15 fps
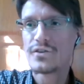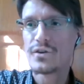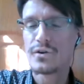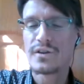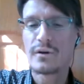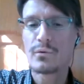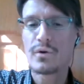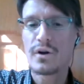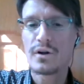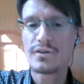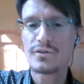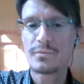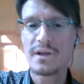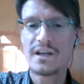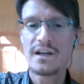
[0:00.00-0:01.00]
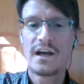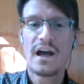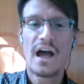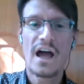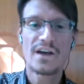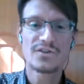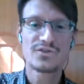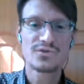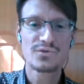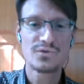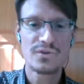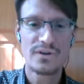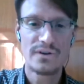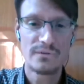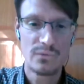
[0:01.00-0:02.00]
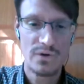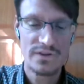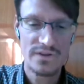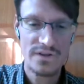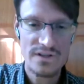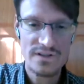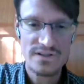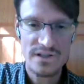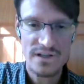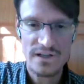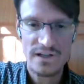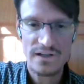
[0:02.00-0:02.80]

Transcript: So that would also mean, as soon with these